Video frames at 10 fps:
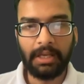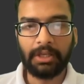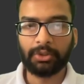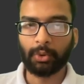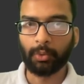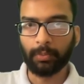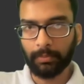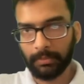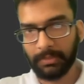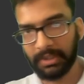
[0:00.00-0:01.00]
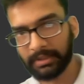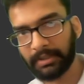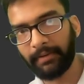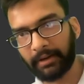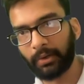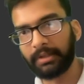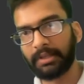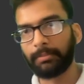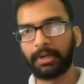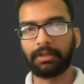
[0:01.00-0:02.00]
So this is a factory
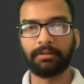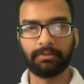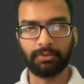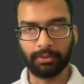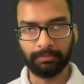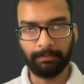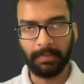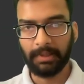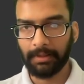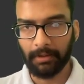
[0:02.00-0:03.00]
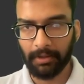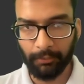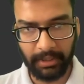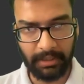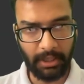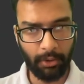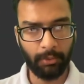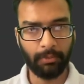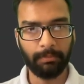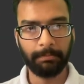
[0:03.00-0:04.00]
design pattern. So we can
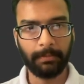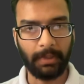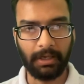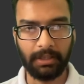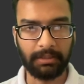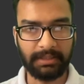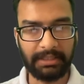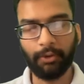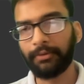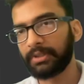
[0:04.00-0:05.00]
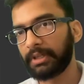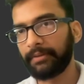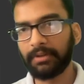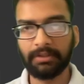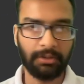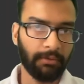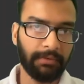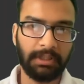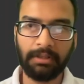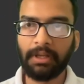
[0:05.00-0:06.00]
now see the official definition of it.
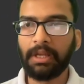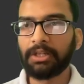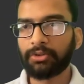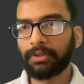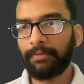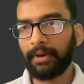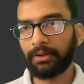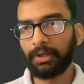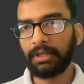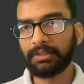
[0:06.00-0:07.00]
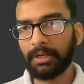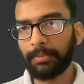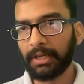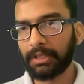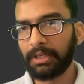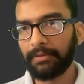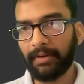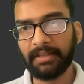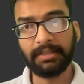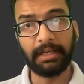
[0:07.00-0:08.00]
So the factory design pattern
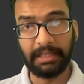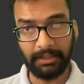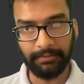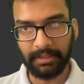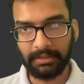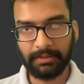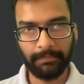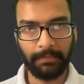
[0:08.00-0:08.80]
defines an interface.